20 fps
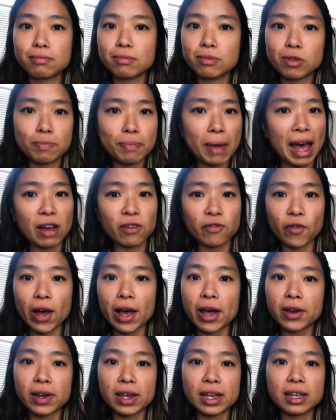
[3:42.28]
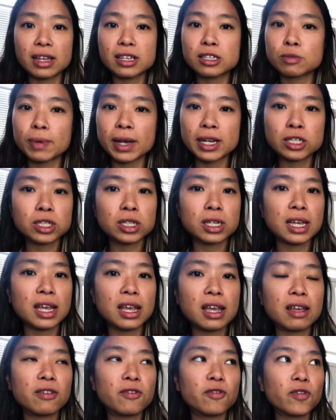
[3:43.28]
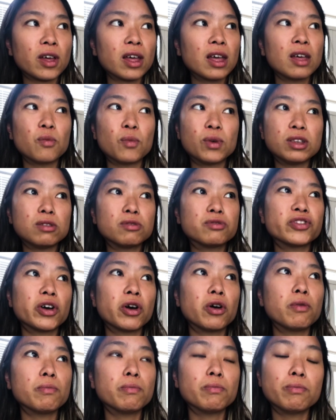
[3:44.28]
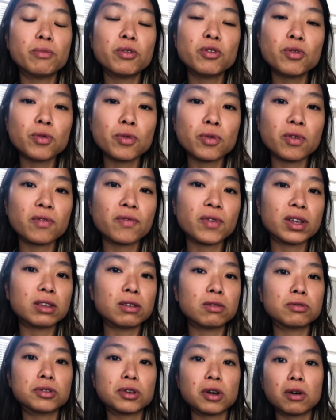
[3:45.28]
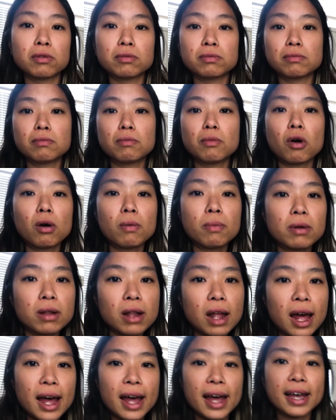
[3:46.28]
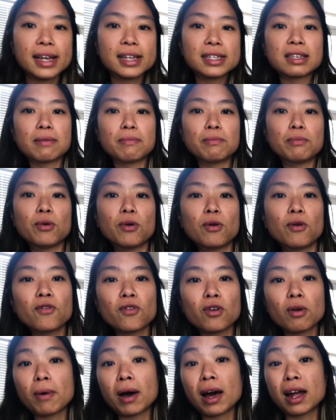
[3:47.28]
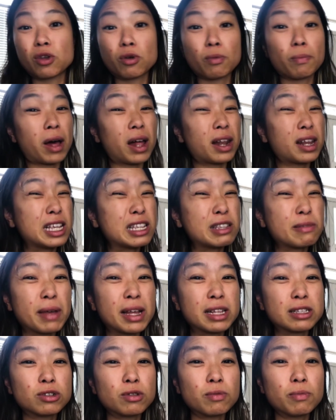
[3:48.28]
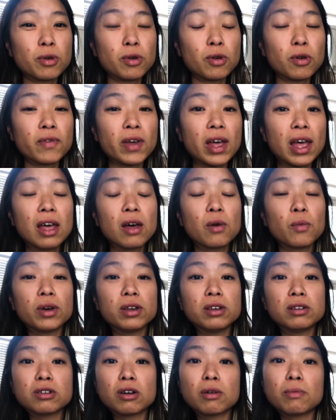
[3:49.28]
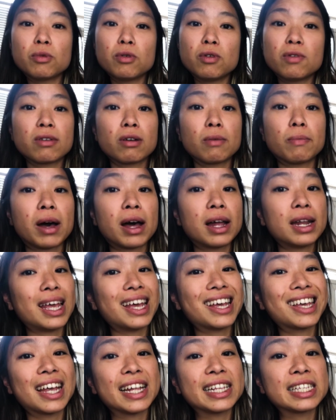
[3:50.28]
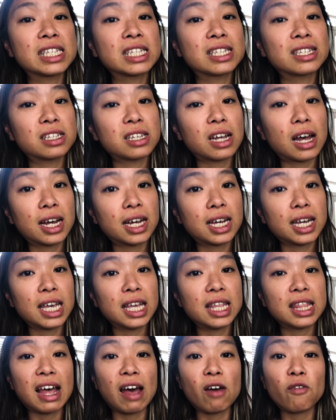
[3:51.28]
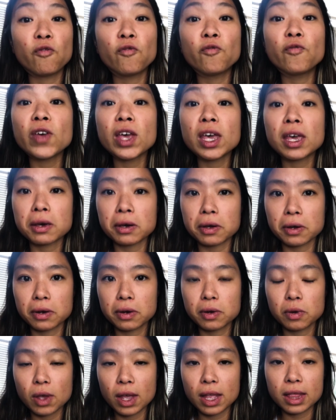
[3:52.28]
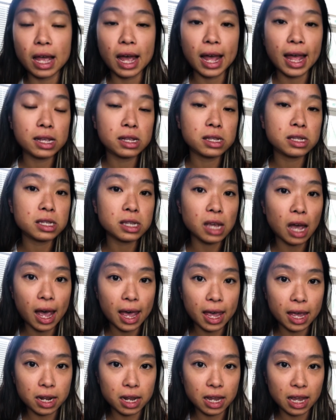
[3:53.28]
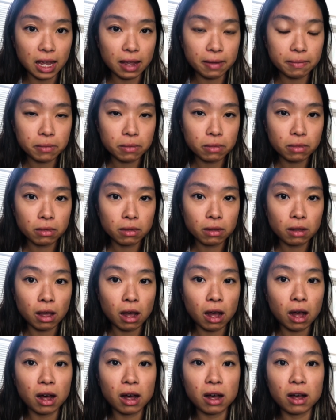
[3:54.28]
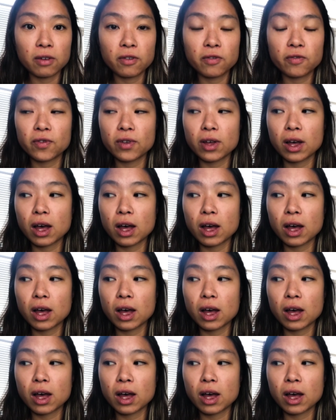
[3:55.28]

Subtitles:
backfiring, especially when you don't move, when you don't mobilize and move your body is meant to move. When you don't move your body, it gets stuck in that fear, in that anxiety of